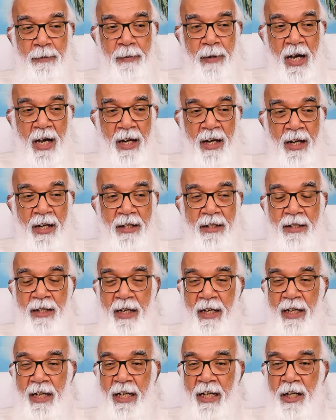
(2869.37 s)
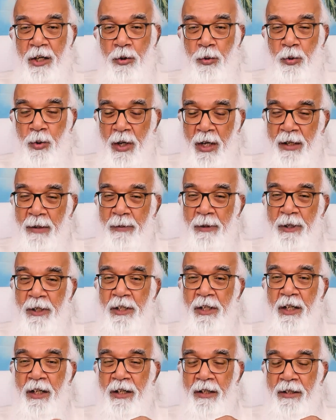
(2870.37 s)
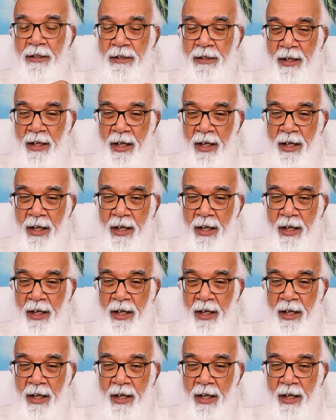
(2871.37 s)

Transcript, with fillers: balance and equanimity is